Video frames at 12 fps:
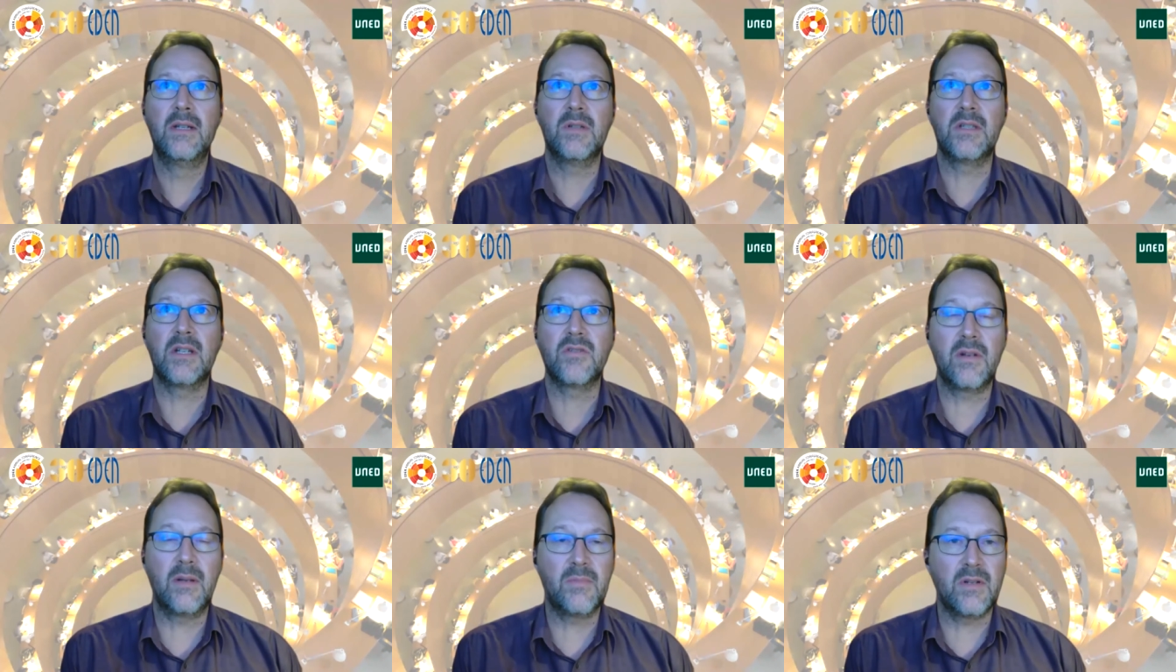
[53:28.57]
But the
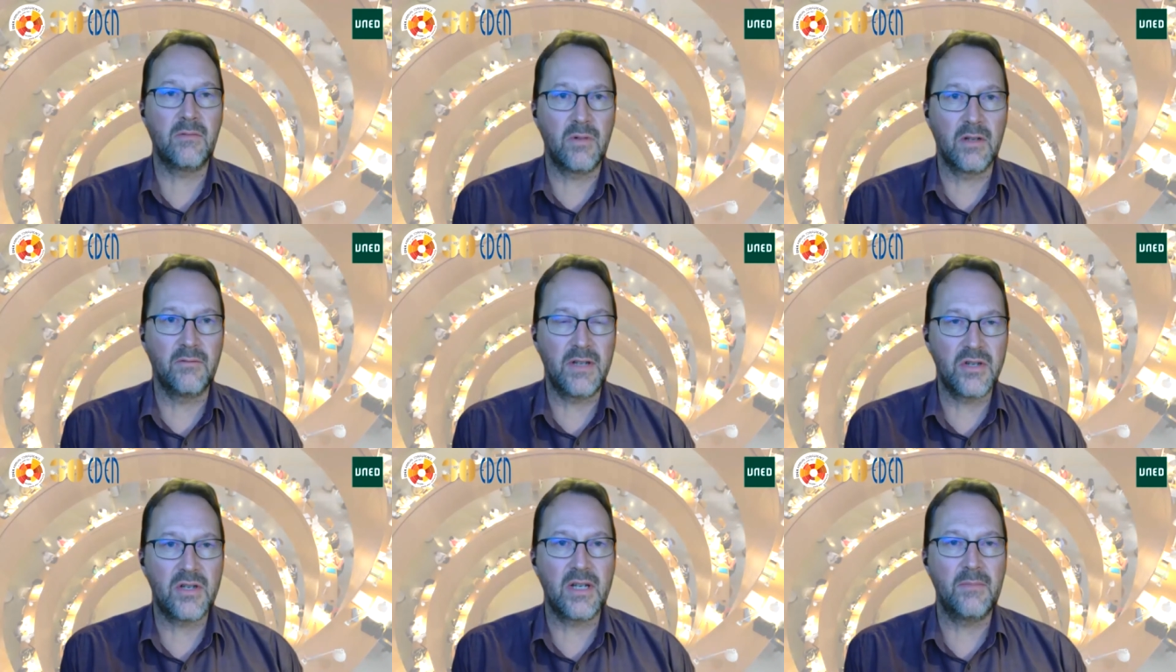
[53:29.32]
disruptor will
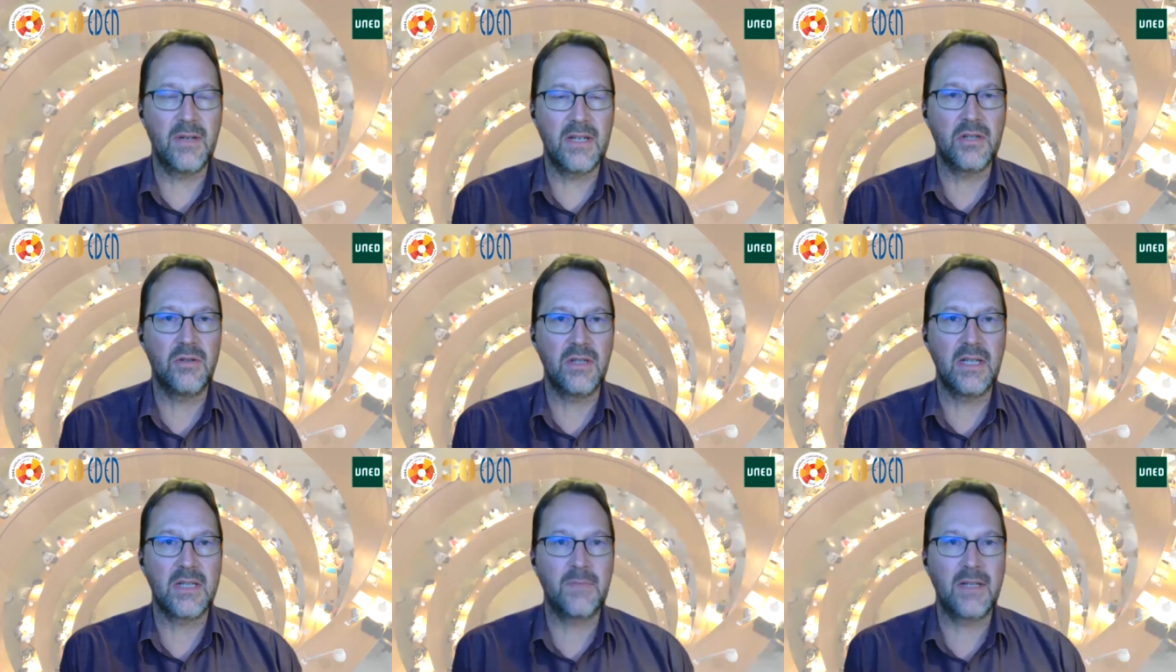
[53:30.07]
eventually be
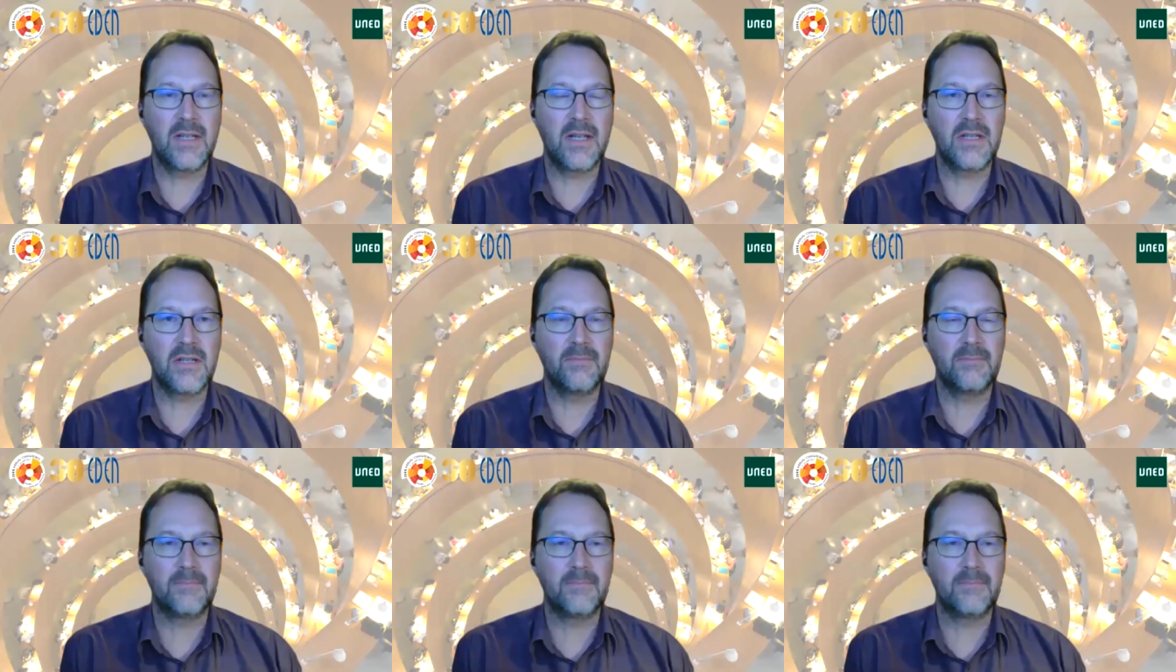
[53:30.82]
student expectation.